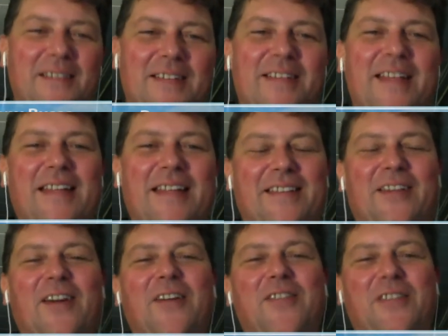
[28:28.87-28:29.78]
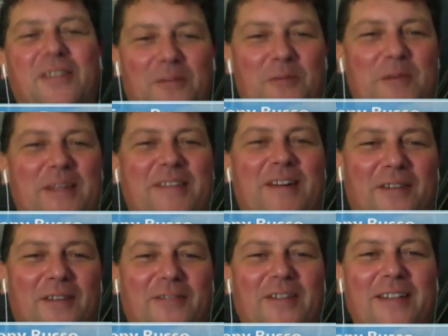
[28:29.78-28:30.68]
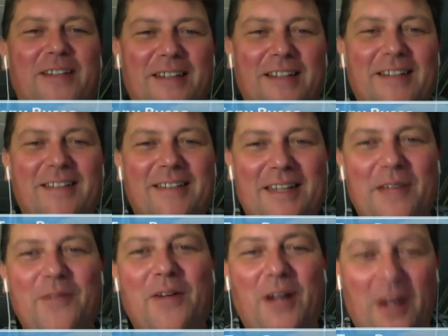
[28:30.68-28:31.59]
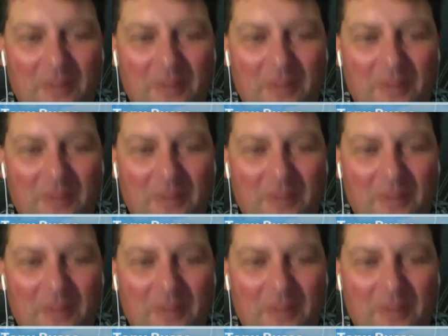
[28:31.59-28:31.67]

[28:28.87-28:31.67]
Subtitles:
to go to. It would be tough to give it up.